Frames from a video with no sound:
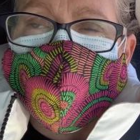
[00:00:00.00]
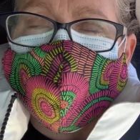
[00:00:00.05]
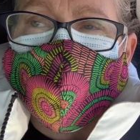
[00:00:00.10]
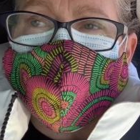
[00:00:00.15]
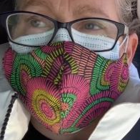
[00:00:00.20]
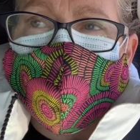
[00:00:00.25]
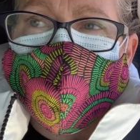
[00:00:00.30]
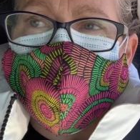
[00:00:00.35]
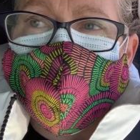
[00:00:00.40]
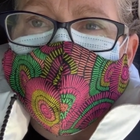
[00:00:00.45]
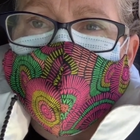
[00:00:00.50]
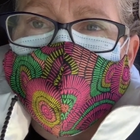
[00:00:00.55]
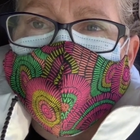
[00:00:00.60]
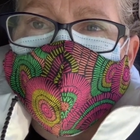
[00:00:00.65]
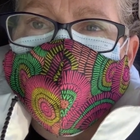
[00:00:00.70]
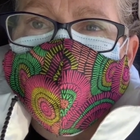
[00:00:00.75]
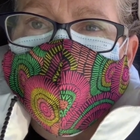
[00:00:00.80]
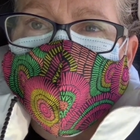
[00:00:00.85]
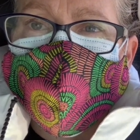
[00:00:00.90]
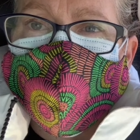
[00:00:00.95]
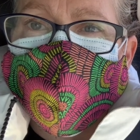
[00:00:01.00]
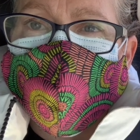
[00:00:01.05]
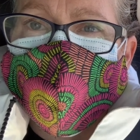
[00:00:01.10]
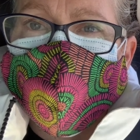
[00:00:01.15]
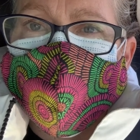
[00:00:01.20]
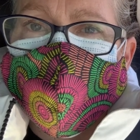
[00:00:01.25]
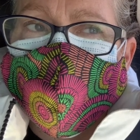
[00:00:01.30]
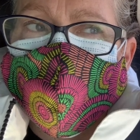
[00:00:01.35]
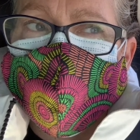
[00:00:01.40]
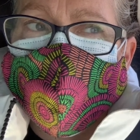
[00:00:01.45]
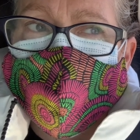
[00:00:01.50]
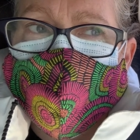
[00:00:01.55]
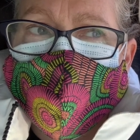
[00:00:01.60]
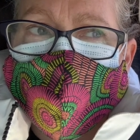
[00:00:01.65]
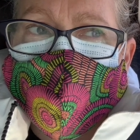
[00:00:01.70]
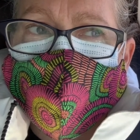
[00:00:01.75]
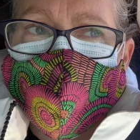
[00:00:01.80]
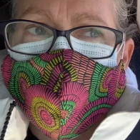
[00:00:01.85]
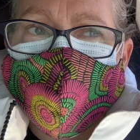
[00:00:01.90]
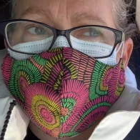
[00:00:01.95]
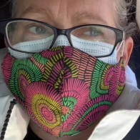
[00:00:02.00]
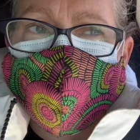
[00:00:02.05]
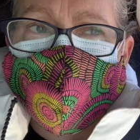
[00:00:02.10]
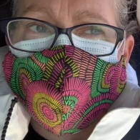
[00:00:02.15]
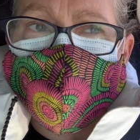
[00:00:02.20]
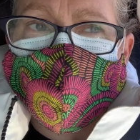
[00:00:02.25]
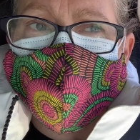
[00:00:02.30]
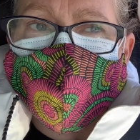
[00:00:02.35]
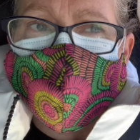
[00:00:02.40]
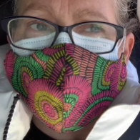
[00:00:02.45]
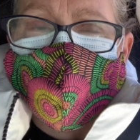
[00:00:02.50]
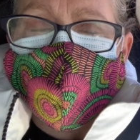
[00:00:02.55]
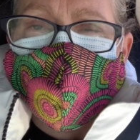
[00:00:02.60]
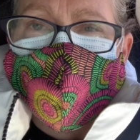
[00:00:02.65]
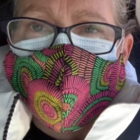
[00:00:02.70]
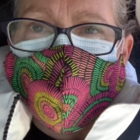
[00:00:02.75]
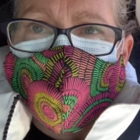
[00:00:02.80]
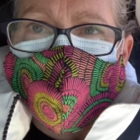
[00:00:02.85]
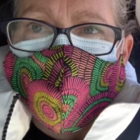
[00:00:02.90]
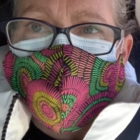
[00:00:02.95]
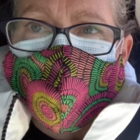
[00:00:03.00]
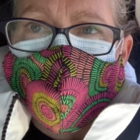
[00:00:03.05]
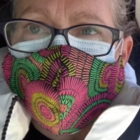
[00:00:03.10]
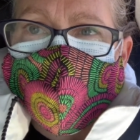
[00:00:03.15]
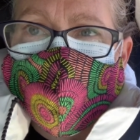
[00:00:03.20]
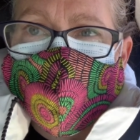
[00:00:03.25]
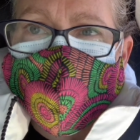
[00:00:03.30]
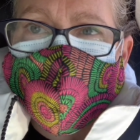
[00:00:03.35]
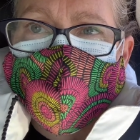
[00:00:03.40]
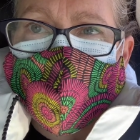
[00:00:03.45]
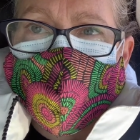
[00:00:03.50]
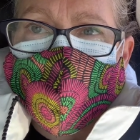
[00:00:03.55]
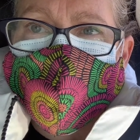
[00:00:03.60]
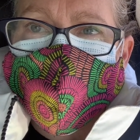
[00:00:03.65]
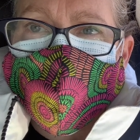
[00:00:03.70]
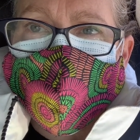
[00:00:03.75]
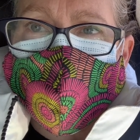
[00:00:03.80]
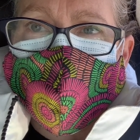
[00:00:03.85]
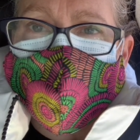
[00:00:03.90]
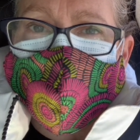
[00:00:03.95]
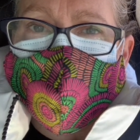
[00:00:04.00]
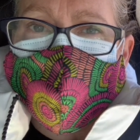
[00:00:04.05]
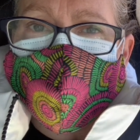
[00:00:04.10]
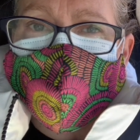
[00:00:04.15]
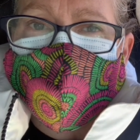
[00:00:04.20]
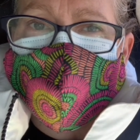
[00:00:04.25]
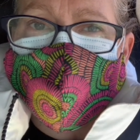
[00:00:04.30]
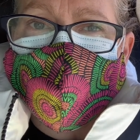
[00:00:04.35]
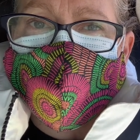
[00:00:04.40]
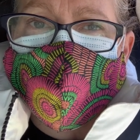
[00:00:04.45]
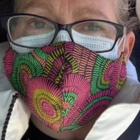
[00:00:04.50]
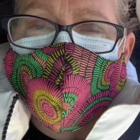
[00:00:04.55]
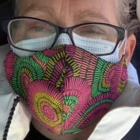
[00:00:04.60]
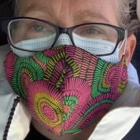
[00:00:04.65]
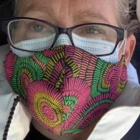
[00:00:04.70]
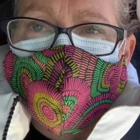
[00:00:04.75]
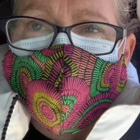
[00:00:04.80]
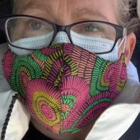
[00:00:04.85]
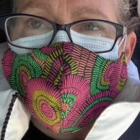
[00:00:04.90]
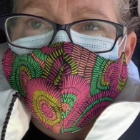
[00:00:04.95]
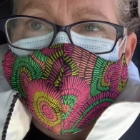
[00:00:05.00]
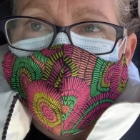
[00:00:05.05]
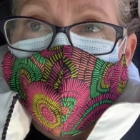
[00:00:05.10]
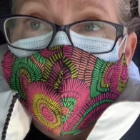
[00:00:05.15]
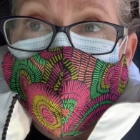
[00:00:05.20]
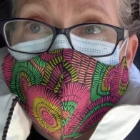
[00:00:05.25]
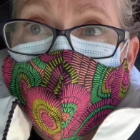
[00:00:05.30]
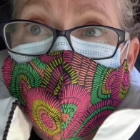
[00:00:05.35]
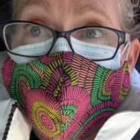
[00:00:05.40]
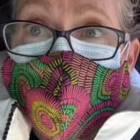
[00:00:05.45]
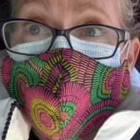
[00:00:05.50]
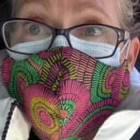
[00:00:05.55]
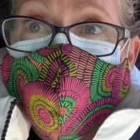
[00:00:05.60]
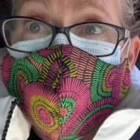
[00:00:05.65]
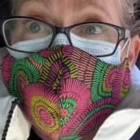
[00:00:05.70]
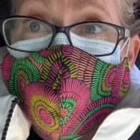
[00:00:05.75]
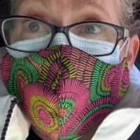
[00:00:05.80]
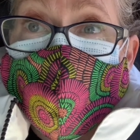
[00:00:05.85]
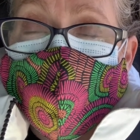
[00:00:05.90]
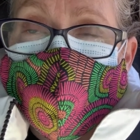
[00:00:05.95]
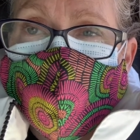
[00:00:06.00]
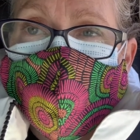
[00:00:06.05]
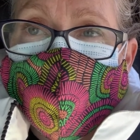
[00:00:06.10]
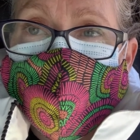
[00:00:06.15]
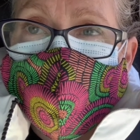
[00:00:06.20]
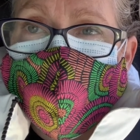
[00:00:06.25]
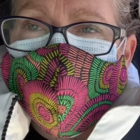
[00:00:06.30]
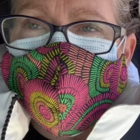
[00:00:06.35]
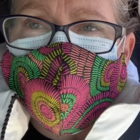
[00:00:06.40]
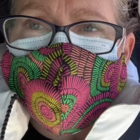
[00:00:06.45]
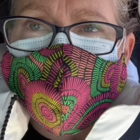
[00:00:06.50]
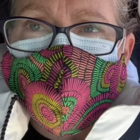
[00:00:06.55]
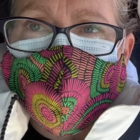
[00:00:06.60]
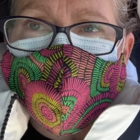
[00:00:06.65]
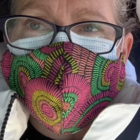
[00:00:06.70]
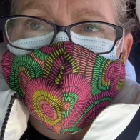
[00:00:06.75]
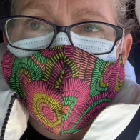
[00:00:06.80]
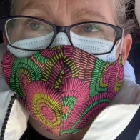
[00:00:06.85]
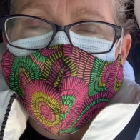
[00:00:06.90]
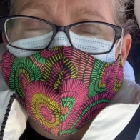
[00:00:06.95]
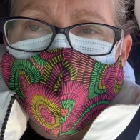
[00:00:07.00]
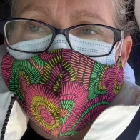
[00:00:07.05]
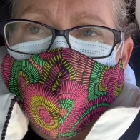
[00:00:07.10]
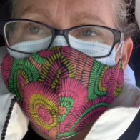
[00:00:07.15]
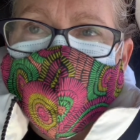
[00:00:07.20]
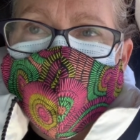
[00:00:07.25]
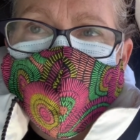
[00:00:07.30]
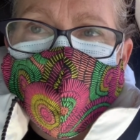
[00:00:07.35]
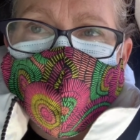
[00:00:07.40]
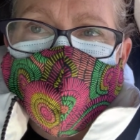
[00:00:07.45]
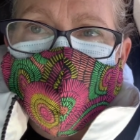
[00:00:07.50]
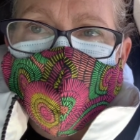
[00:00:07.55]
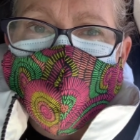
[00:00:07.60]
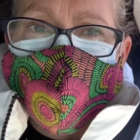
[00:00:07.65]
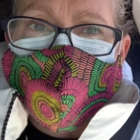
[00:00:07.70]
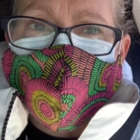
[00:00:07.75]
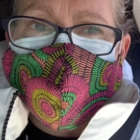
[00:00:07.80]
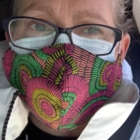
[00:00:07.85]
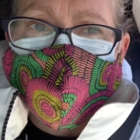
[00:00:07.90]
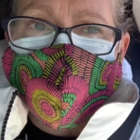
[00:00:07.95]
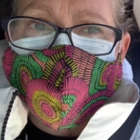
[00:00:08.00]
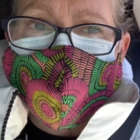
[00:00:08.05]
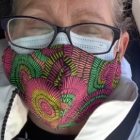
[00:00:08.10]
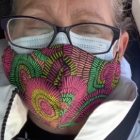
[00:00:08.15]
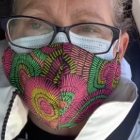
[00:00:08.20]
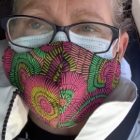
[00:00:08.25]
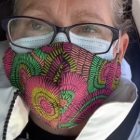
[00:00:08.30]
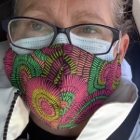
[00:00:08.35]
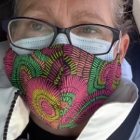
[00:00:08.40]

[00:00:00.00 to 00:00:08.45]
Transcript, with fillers: And we have a situation again. And uh, it's an easy fix. Oh my gosh, this is such an easy fix.